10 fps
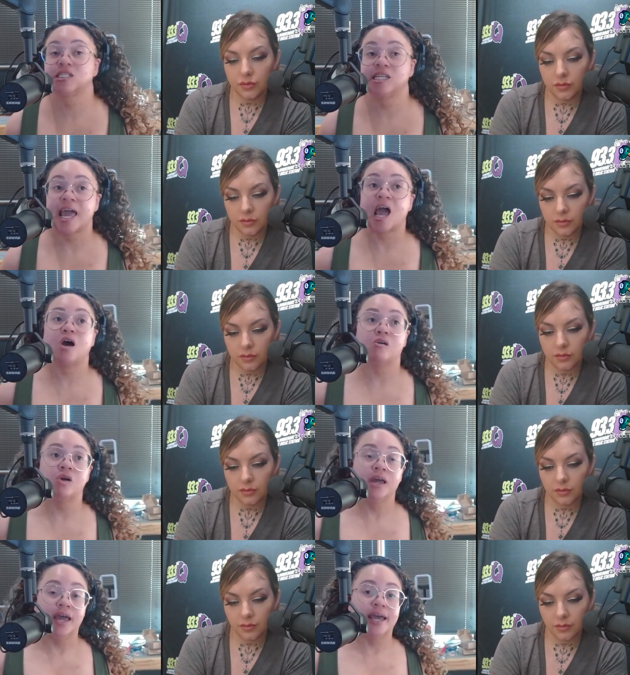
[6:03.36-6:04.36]
Speaker 1: now
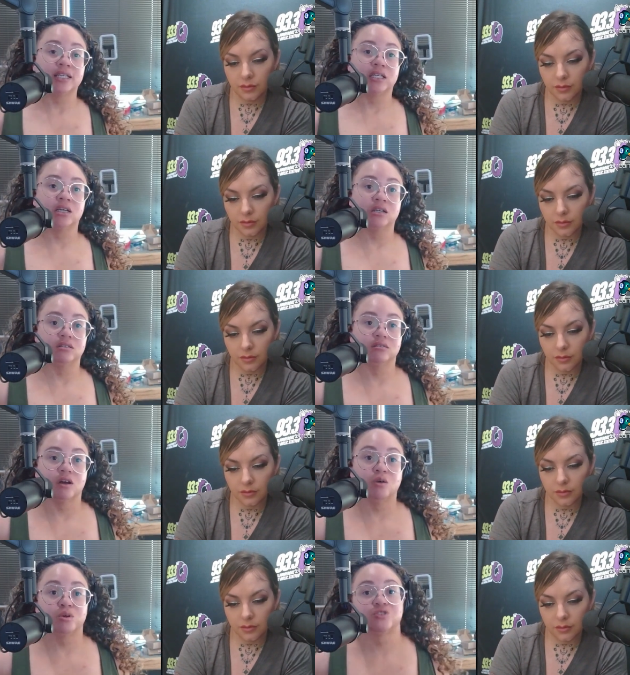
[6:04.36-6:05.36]
as a
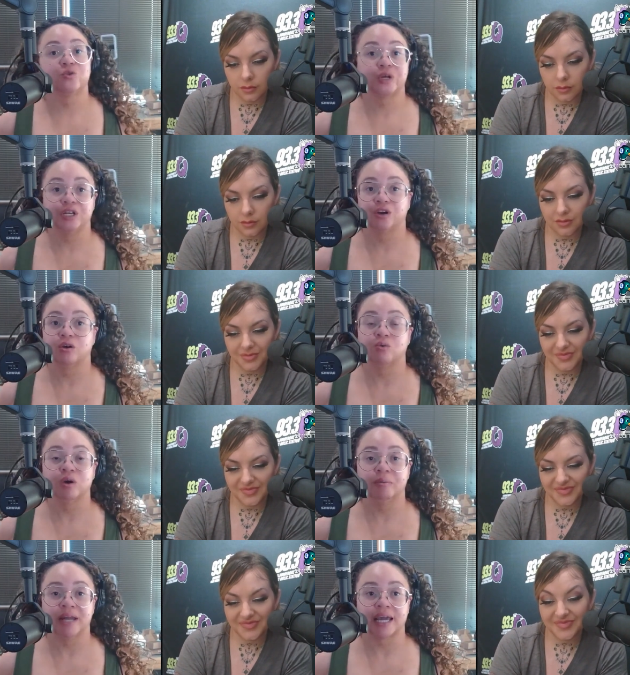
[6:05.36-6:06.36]
almost 40 year old
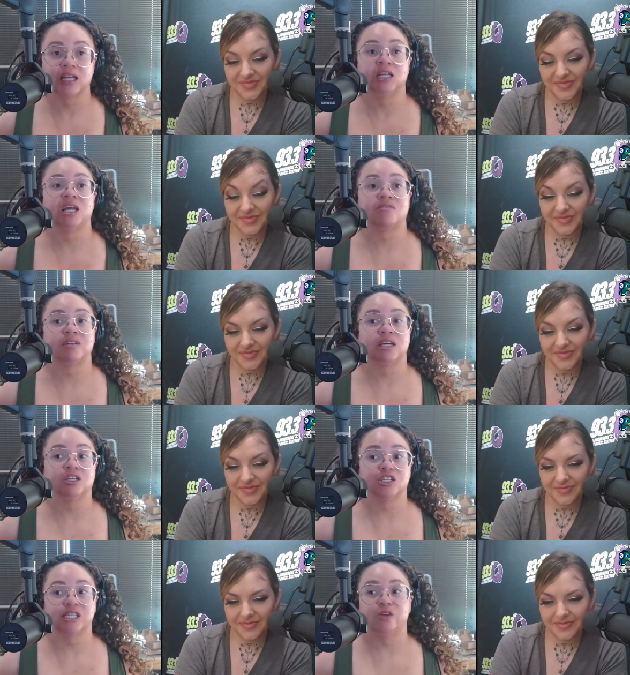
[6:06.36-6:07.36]
woman. I can definitely
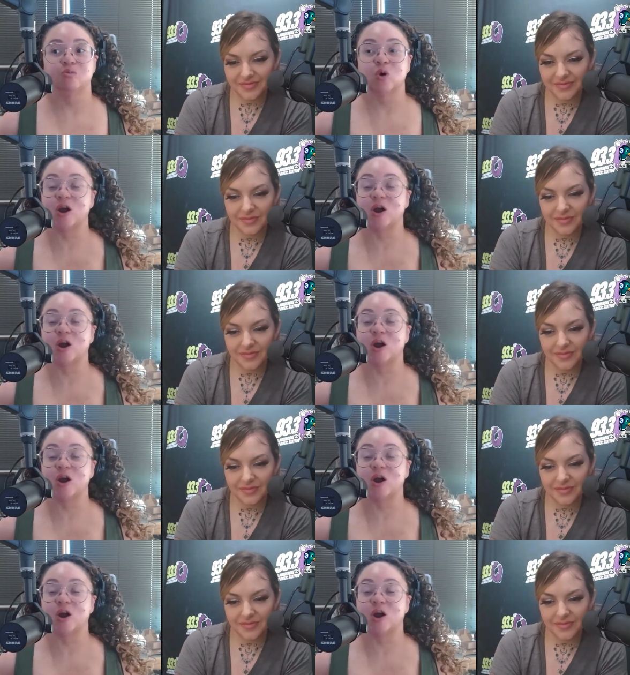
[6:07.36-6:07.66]
understand more